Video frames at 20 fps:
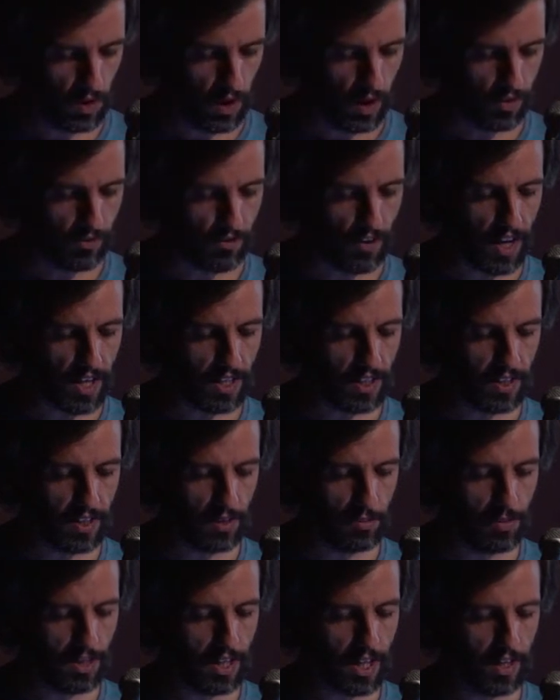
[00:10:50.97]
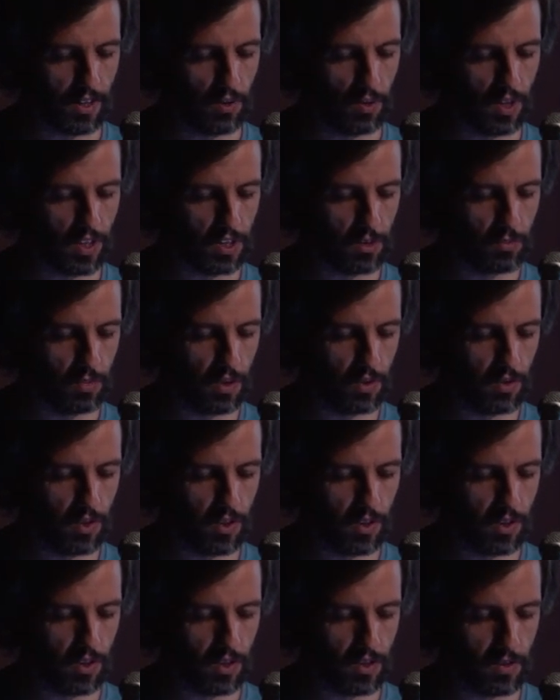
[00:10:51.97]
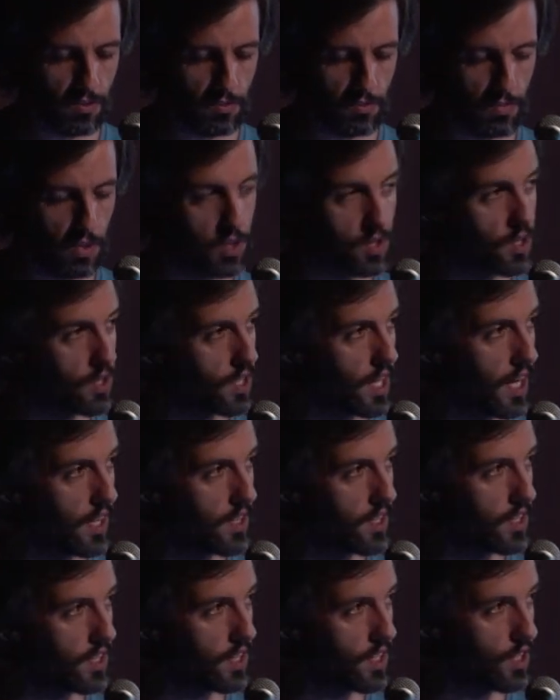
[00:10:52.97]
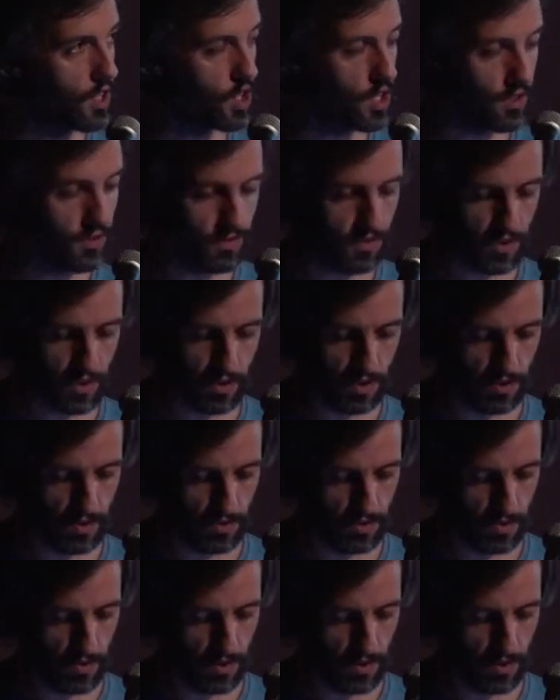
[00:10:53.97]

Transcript: And finally, he began to experience personality shifts.